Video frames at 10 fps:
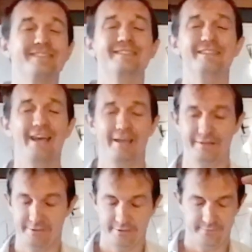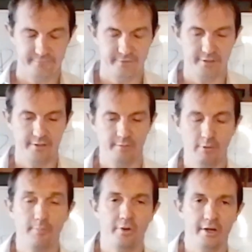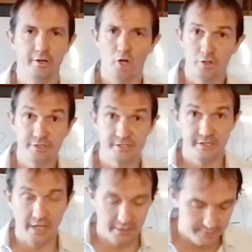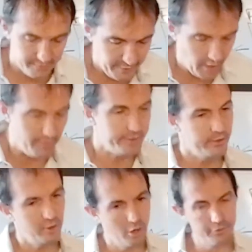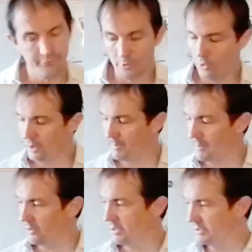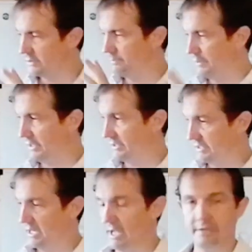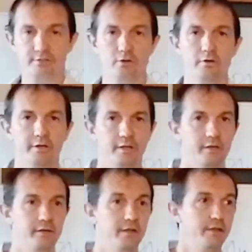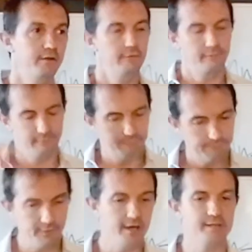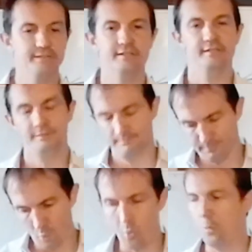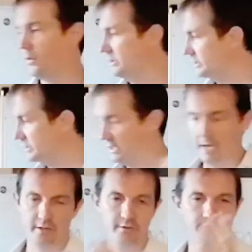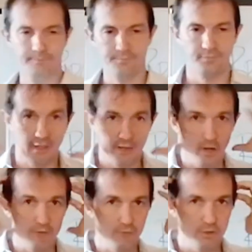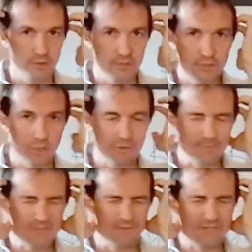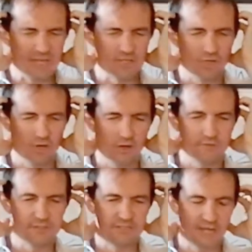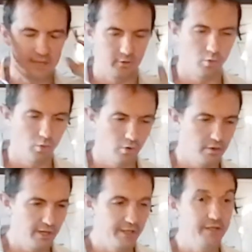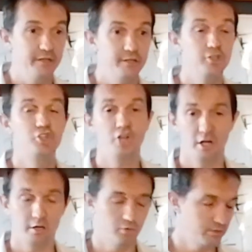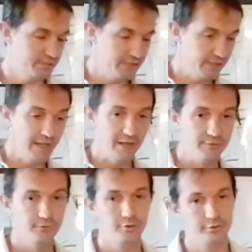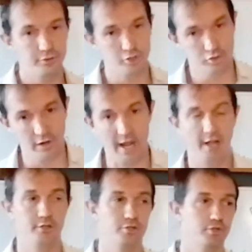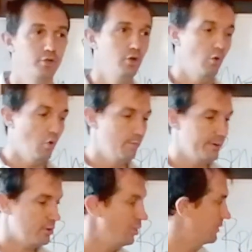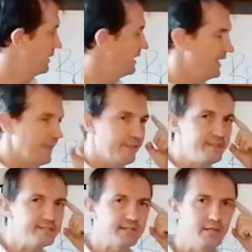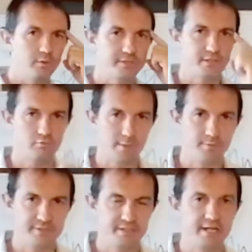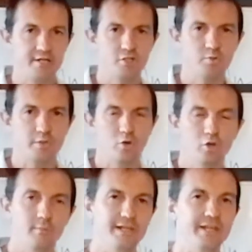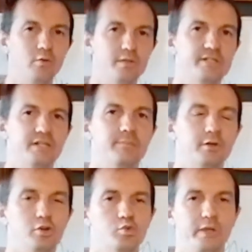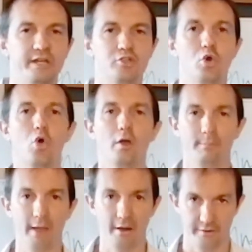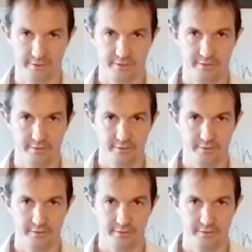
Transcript: Snake. My brain goes snake. And it can go through all the memories and pick snakes, or it can fast as snake. And I've got an internal representation of snake, or junk, or taking out the trash, or a bit of cotton. And these linguistic representations, we call them linguistic because we can talk about it.